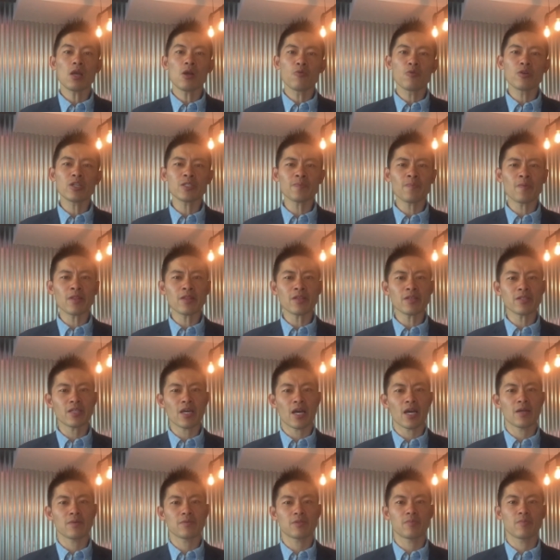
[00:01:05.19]
We spend the
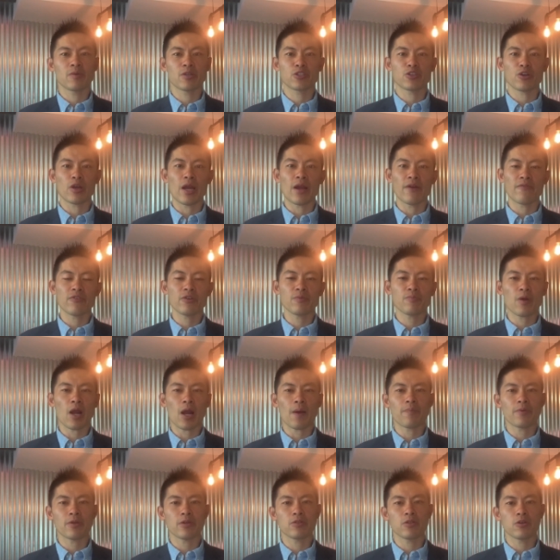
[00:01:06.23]
time to make sure every
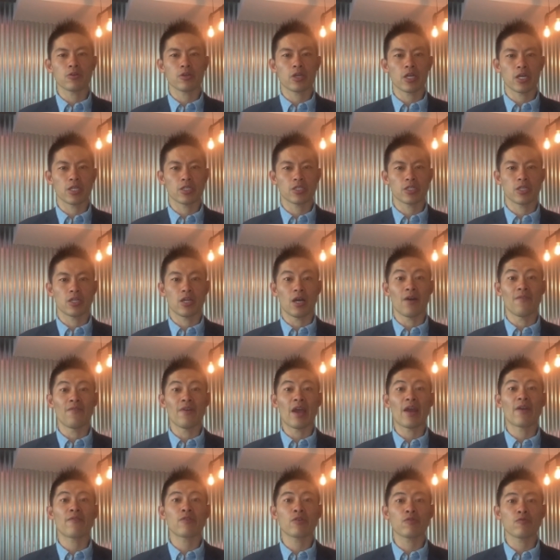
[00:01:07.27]
property and location of
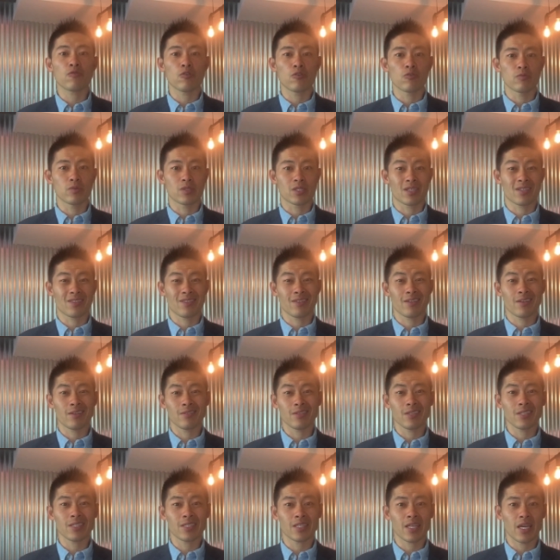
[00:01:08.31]
every room is
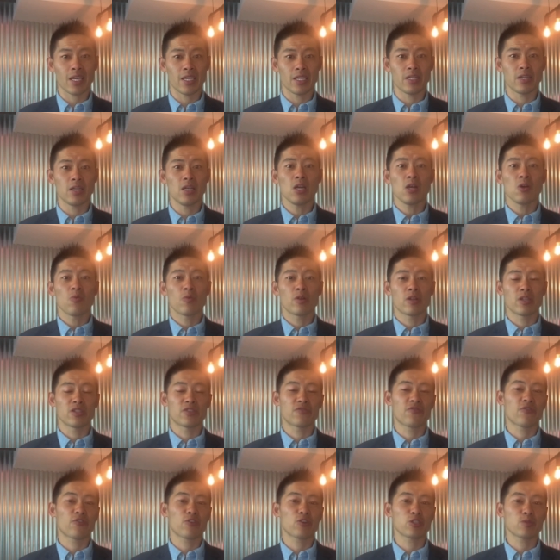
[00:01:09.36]
clearly stated when
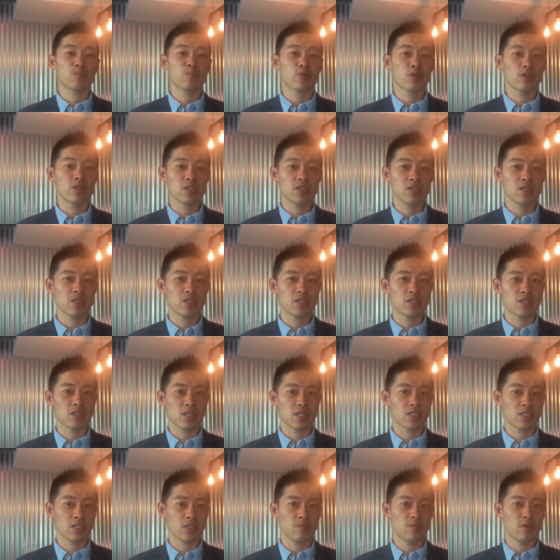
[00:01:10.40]
it's first put into the
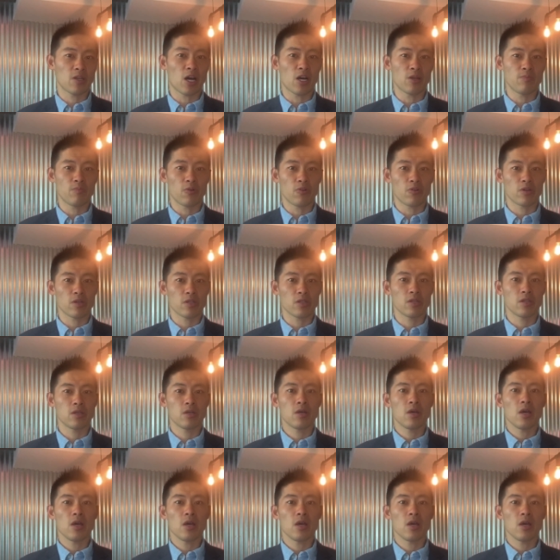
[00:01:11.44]
system and onboarded.